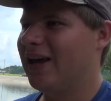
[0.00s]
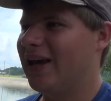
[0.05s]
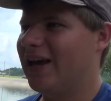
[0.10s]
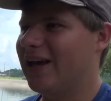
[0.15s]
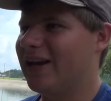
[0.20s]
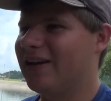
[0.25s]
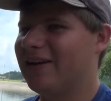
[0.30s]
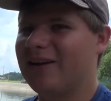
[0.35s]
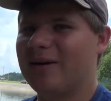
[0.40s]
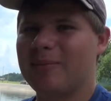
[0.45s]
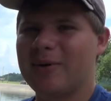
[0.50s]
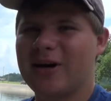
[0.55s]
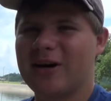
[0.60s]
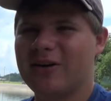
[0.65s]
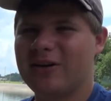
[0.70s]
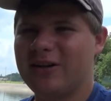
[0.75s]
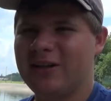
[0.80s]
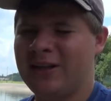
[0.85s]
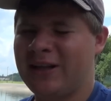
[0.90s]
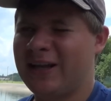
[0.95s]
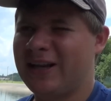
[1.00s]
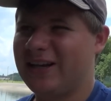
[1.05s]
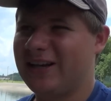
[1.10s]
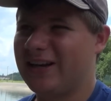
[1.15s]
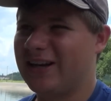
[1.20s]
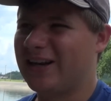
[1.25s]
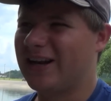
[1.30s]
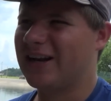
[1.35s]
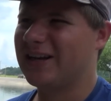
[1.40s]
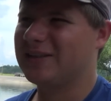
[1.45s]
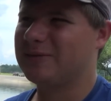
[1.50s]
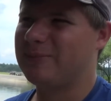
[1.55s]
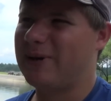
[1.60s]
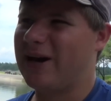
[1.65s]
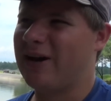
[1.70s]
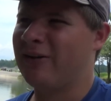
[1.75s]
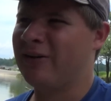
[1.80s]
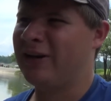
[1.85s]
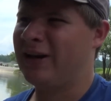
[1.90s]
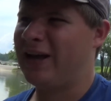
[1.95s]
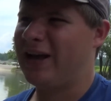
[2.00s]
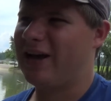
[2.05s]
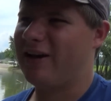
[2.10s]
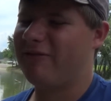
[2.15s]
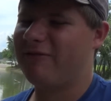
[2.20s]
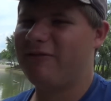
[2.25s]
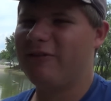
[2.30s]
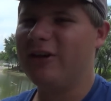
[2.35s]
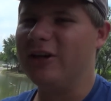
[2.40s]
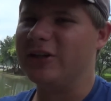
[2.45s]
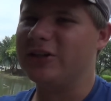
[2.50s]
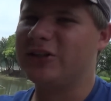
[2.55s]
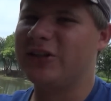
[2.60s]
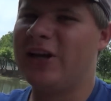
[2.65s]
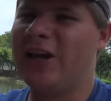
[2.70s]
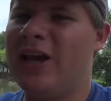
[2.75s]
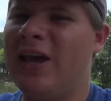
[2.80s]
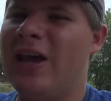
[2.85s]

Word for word: and um, I already landed a nice pound and a half fish.